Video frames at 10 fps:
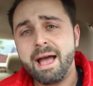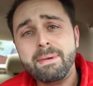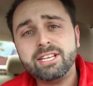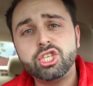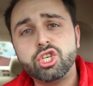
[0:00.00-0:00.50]
I
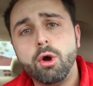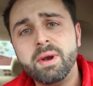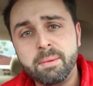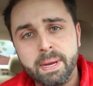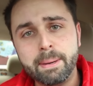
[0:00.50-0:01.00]
met so
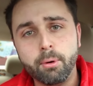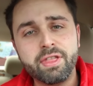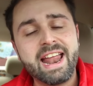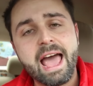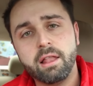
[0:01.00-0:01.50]
many people
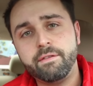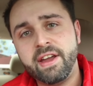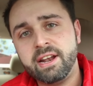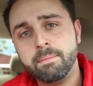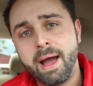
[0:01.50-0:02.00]
that
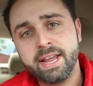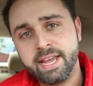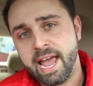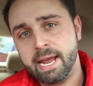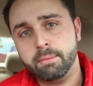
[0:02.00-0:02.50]
elevated my
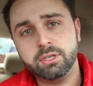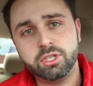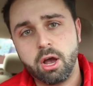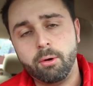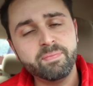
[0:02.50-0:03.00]
game.
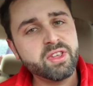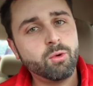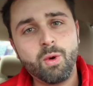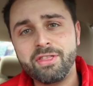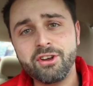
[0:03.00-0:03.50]
So
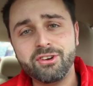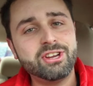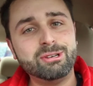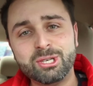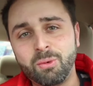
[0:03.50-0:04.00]
whether
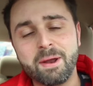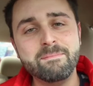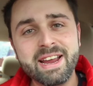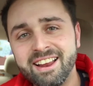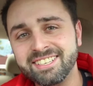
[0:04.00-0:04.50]
you just want
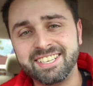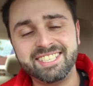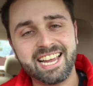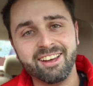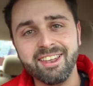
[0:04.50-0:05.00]
to meet us
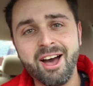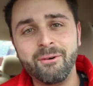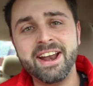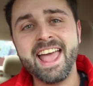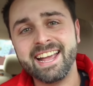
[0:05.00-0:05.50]
and say
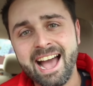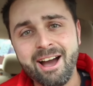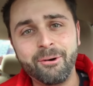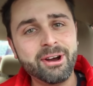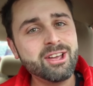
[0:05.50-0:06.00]
hello and hang
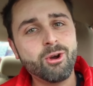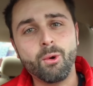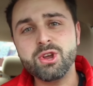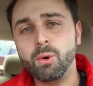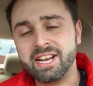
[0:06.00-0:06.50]
out,
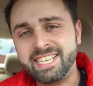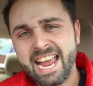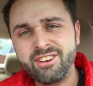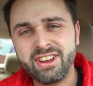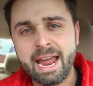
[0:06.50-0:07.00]
or you want to
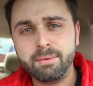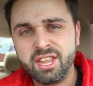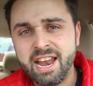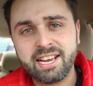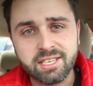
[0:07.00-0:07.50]
take your game to
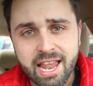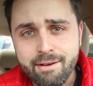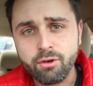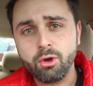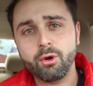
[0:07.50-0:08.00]
the next
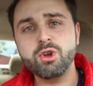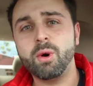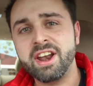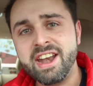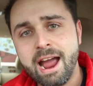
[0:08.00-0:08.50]
level, or you
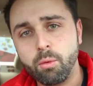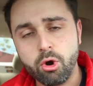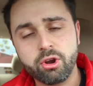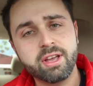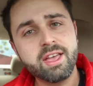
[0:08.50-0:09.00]
want to
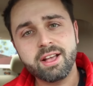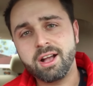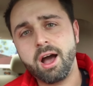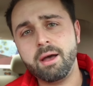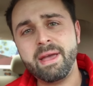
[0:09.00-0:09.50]
network,
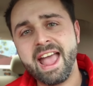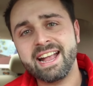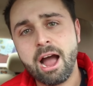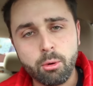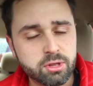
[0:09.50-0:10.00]
come
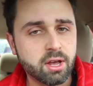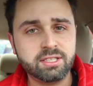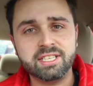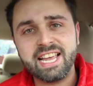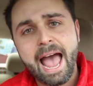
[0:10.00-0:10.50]
hang out with
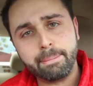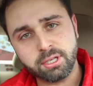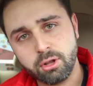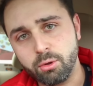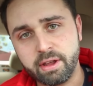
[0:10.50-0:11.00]
us. It's
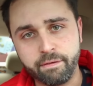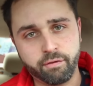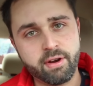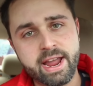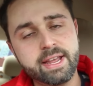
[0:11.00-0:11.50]
absolutely
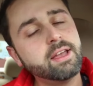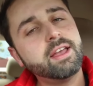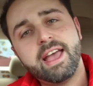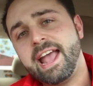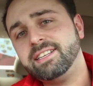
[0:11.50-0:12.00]
free.
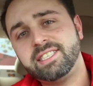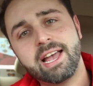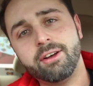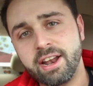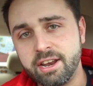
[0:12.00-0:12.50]
Ain't
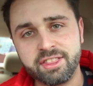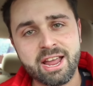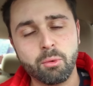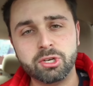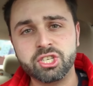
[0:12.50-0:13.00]
selling
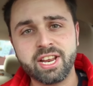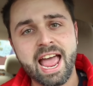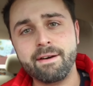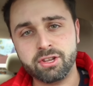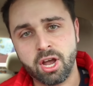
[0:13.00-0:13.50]
anything. We're just going
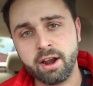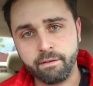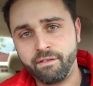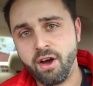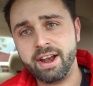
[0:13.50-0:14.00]
to have a ton
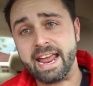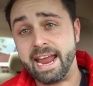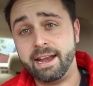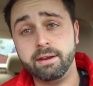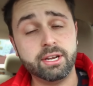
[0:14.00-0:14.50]
of fun
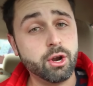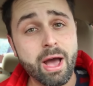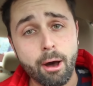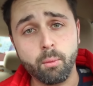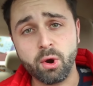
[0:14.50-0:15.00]
and, you know,
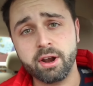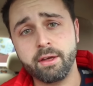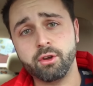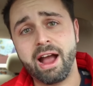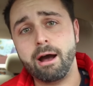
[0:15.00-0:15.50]
help one
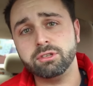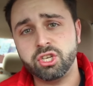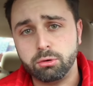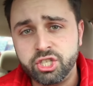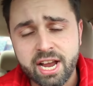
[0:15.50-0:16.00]
another out.
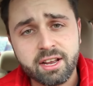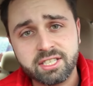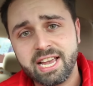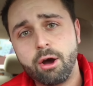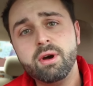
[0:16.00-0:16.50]
So check
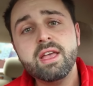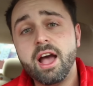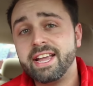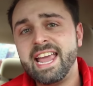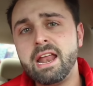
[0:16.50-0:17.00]
us out.
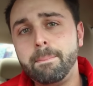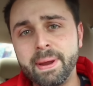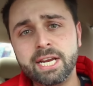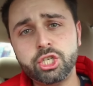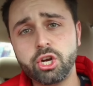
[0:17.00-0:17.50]
Again,
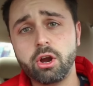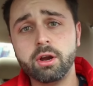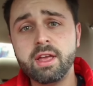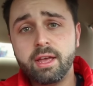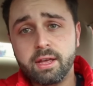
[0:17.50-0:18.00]
be
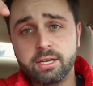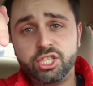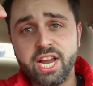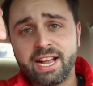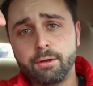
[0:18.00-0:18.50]
sure
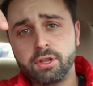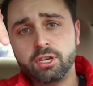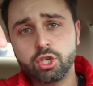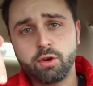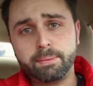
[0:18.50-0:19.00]
check out the
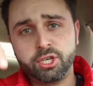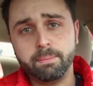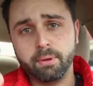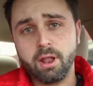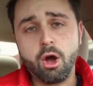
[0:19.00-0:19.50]

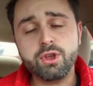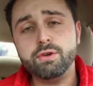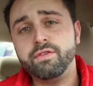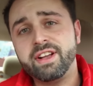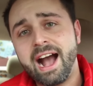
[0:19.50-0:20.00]
description below.
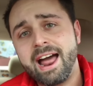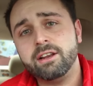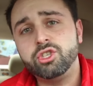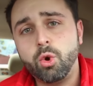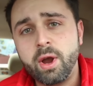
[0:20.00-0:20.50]
You've got
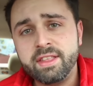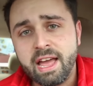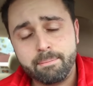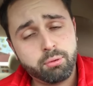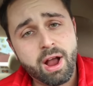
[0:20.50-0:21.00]
to join
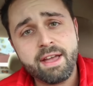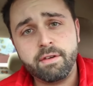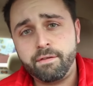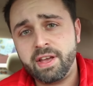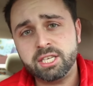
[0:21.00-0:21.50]
that
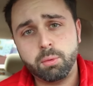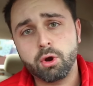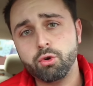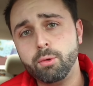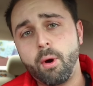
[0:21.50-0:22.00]
private
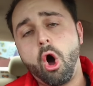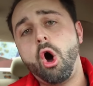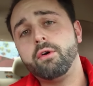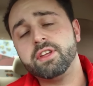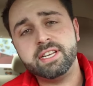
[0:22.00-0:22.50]
Facebook group.
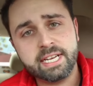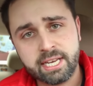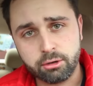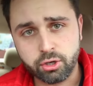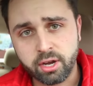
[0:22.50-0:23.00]
All the
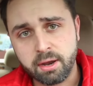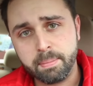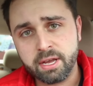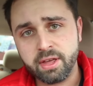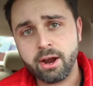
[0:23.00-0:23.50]
details are going to
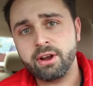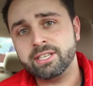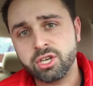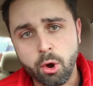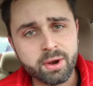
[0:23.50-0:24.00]
be there.
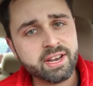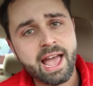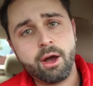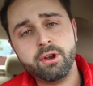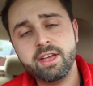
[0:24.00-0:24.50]
It's going
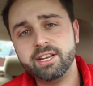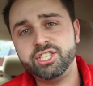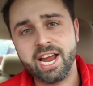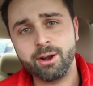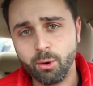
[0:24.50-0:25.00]
down
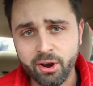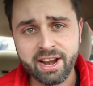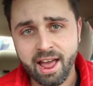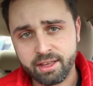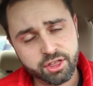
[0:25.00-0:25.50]
January
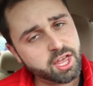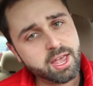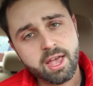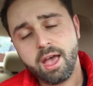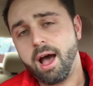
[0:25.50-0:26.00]
9th.
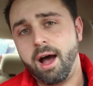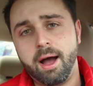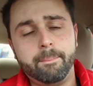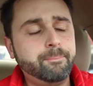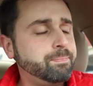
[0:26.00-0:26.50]

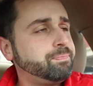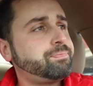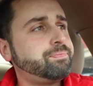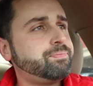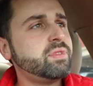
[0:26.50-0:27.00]
Um,
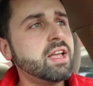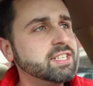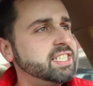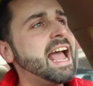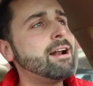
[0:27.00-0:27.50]

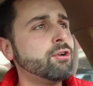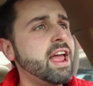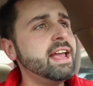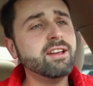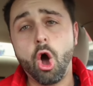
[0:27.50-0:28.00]

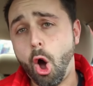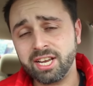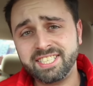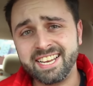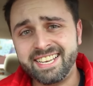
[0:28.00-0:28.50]
Saturday,
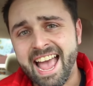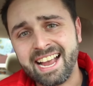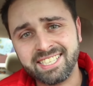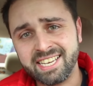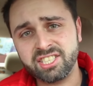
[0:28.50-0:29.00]
Austin,
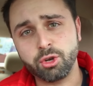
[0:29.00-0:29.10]
Texas.